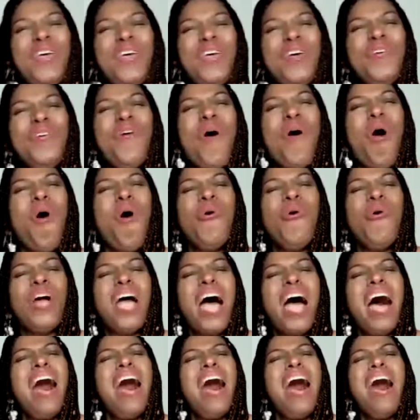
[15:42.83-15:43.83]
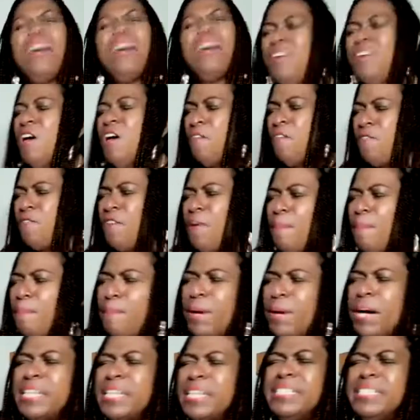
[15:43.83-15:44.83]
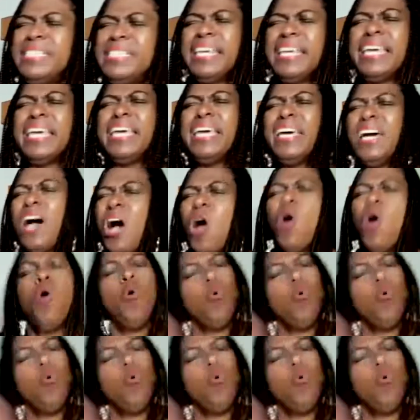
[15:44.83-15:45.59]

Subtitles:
you, oh God, for my dear.